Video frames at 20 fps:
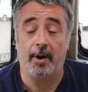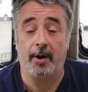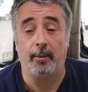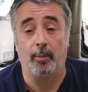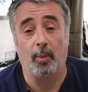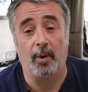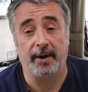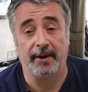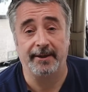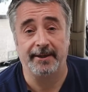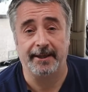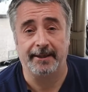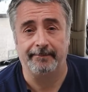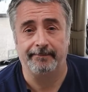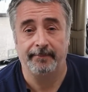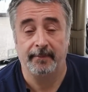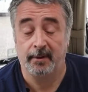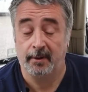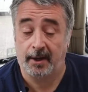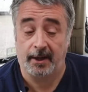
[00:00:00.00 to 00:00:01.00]
unwinding,
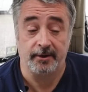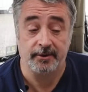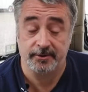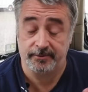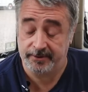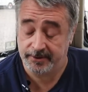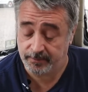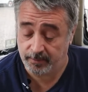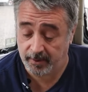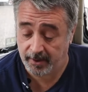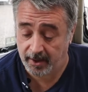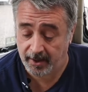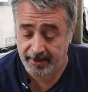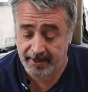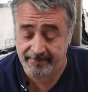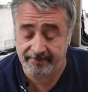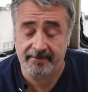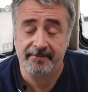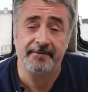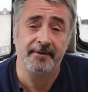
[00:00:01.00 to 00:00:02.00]
hence the reason why I
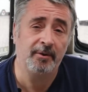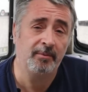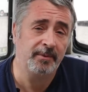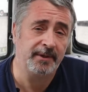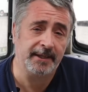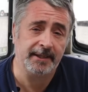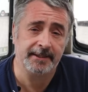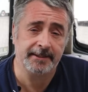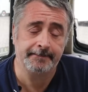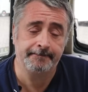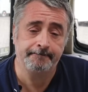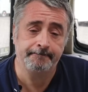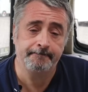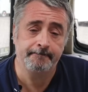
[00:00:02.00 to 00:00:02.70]
never filmed it.